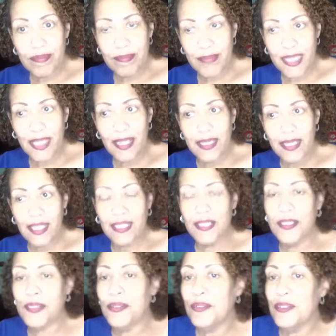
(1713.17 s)
Yeah, that
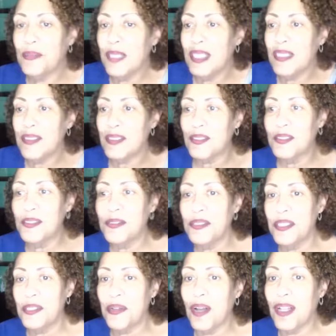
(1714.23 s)
concerns me. And so you'll hear
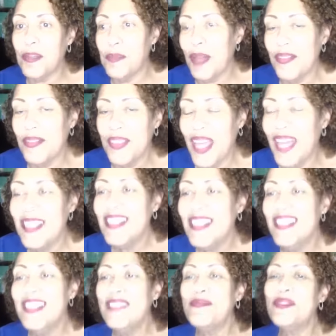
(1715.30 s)
all about that.
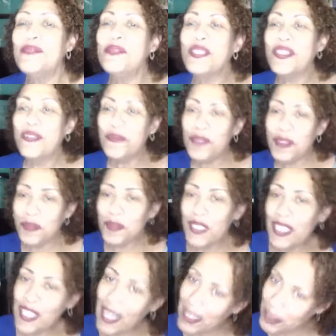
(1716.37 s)
But we'll be
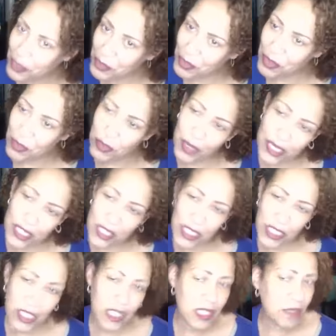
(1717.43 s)
answering
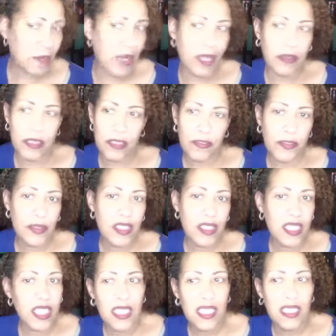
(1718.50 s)
questions about different
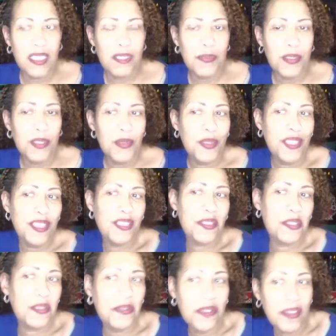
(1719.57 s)
things. Between the
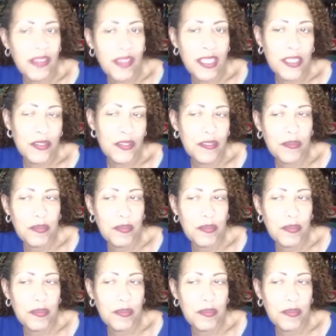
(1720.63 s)
two of us, we've